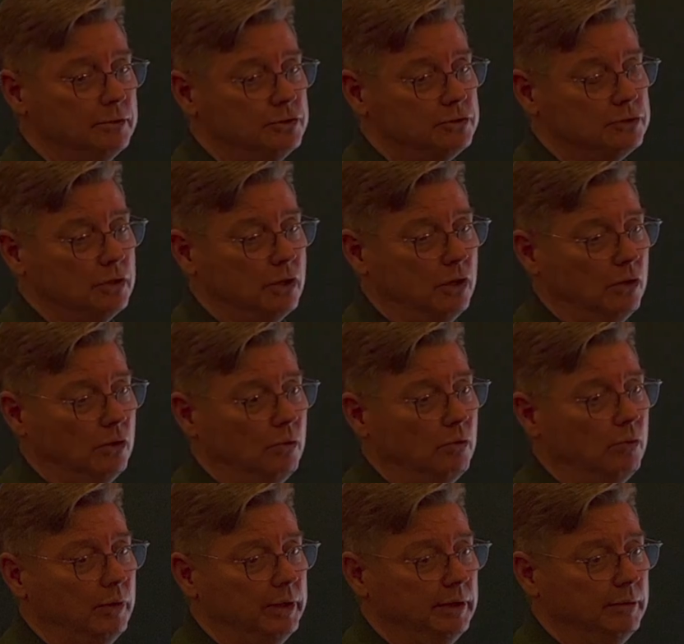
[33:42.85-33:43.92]
so
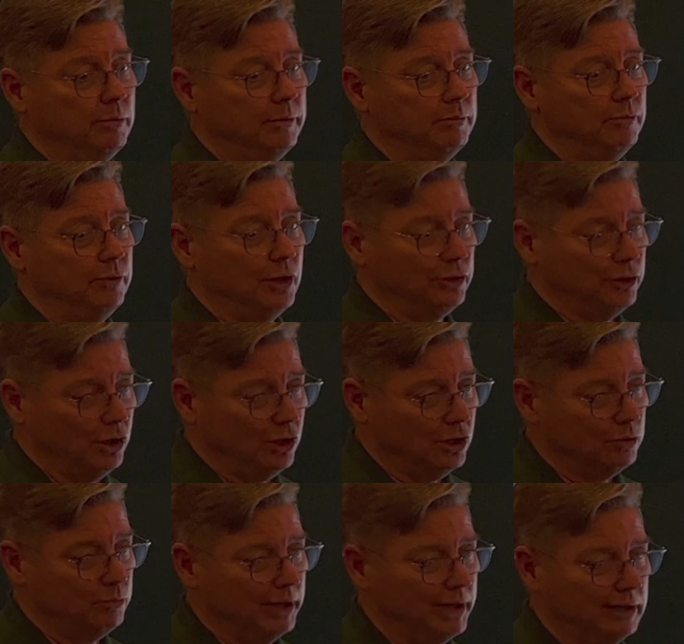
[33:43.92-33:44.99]
we, we the, the,
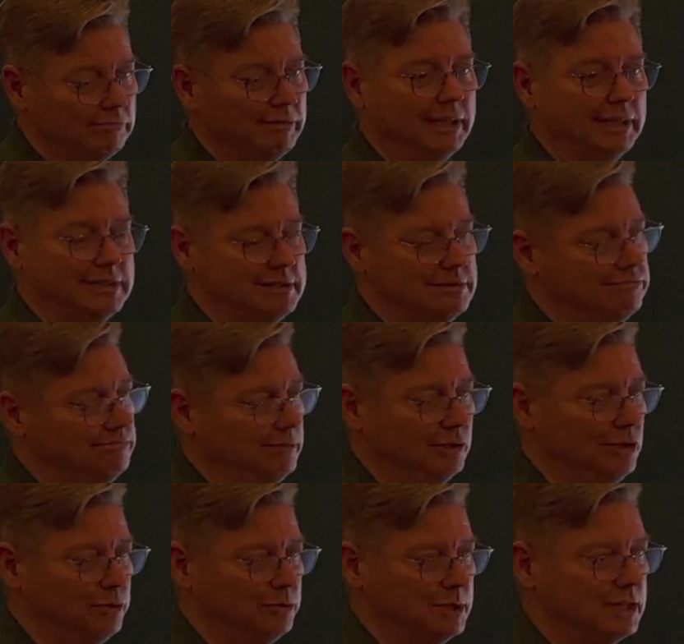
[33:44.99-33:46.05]
hardware is
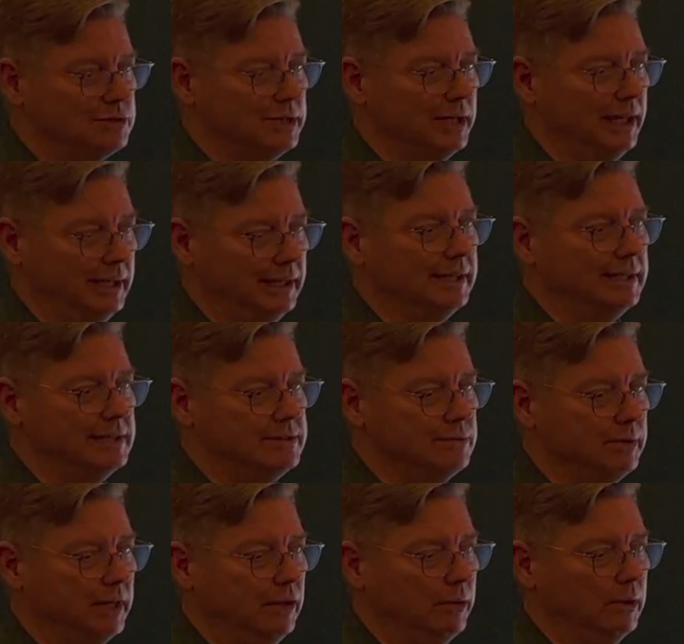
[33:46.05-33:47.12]
goes without saying is
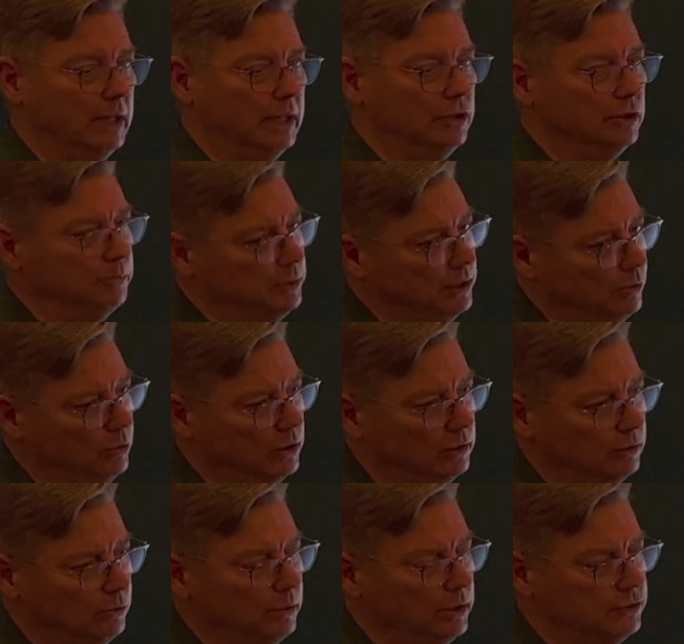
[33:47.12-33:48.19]
really really good. But mm -hmm. what
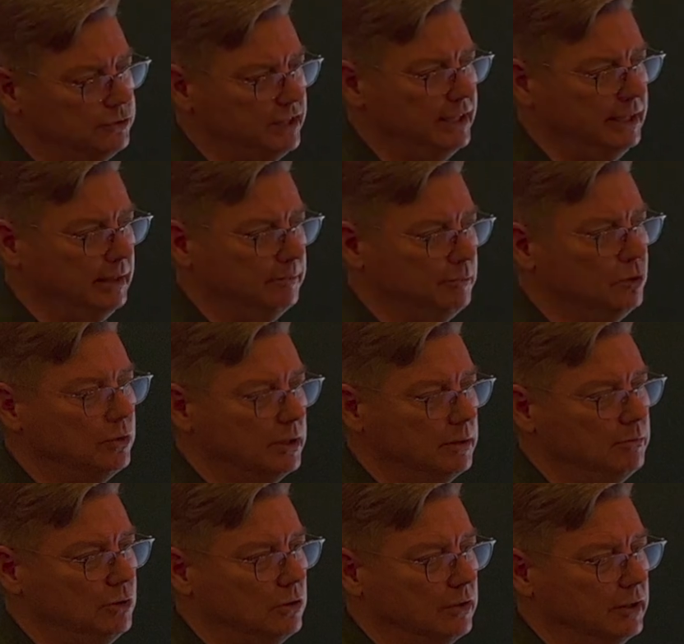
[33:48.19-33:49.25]
we're seeing more
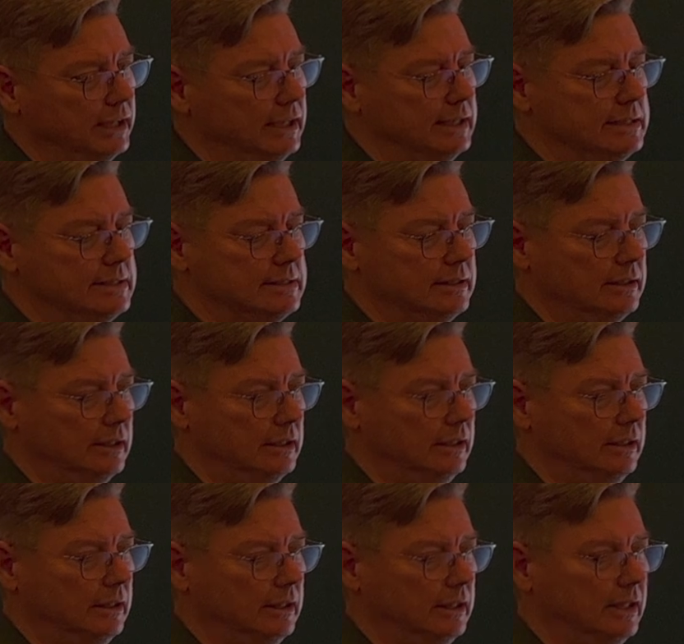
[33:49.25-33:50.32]
and more is
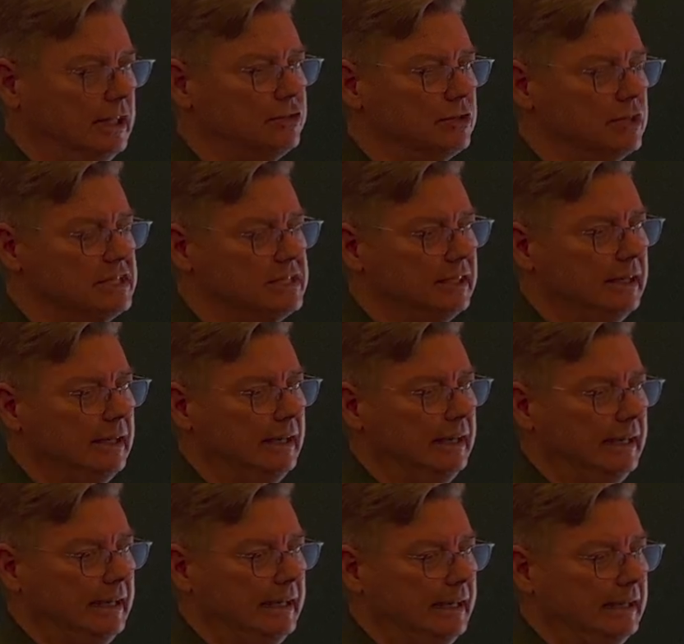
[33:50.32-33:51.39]
an, an interest
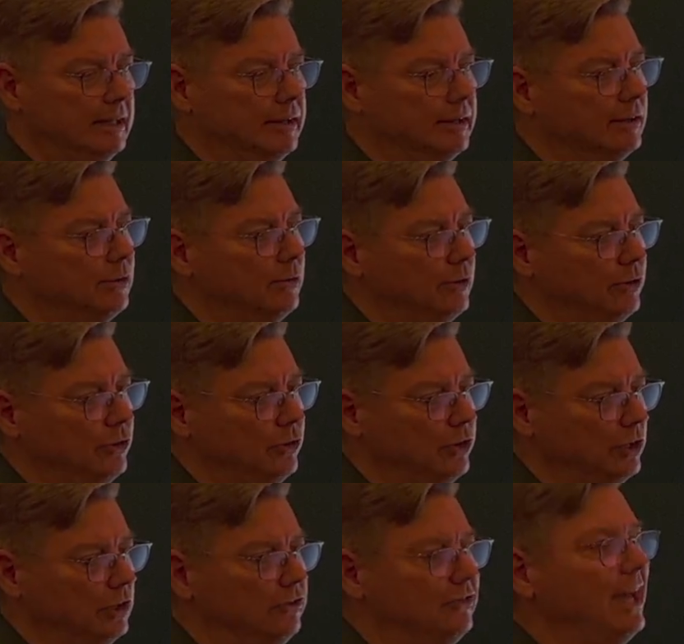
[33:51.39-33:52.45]
in
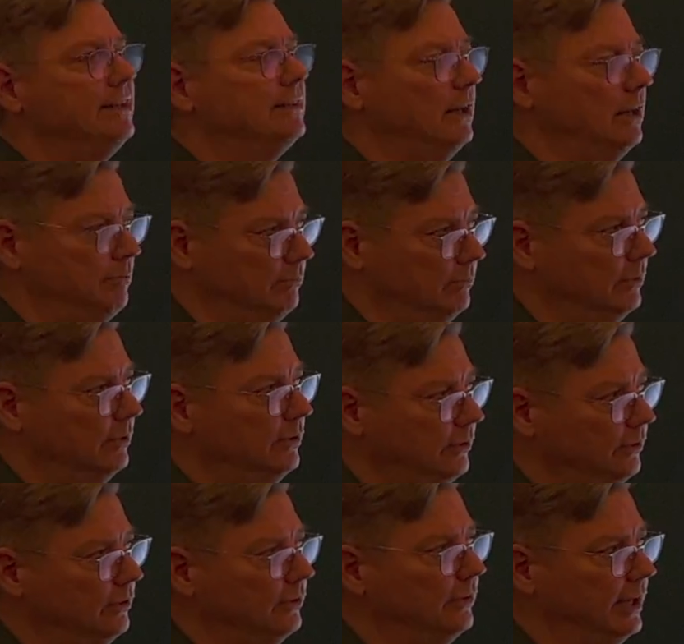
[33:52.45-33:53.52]
the data.
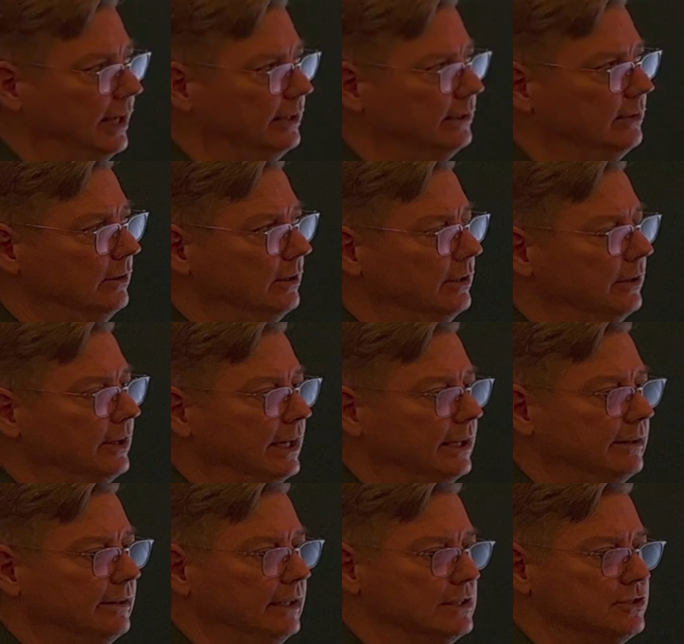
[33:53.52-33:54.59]
Exactly. That, uh,
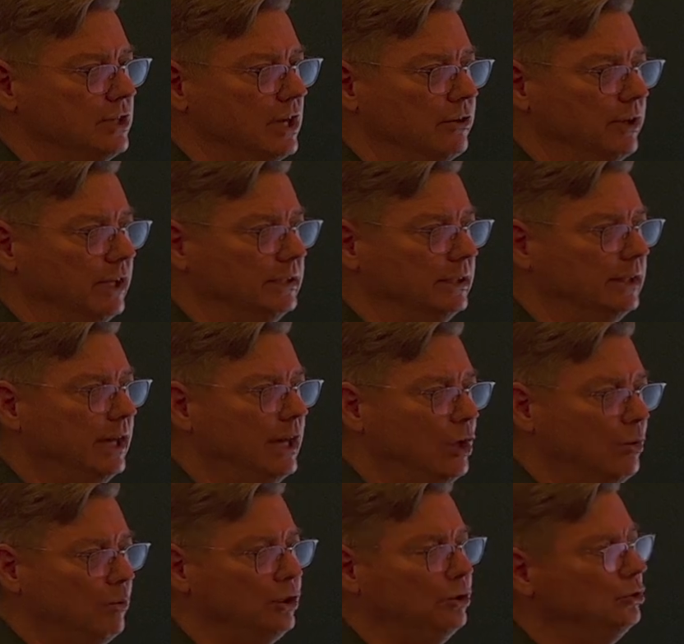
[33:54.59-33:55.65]
that is generated.
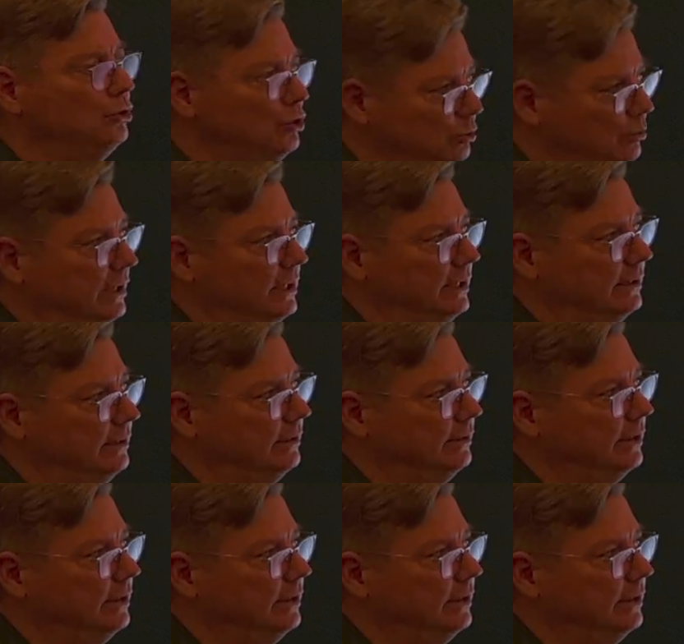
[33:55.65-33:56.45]
What do you do with it?